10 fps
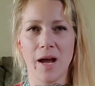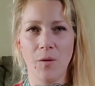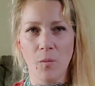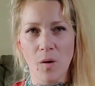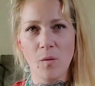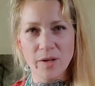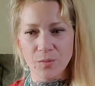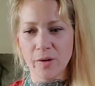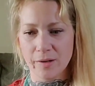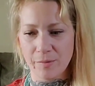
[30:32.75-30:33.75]
I
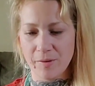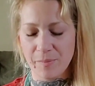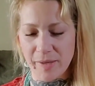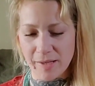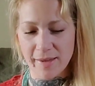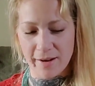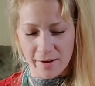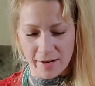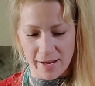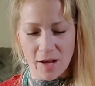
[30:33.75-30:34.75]
always want to be there
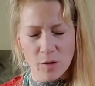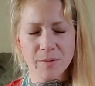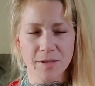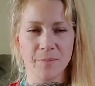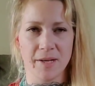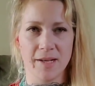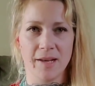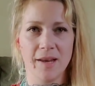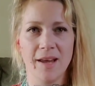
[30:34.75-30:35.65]
and help somebody,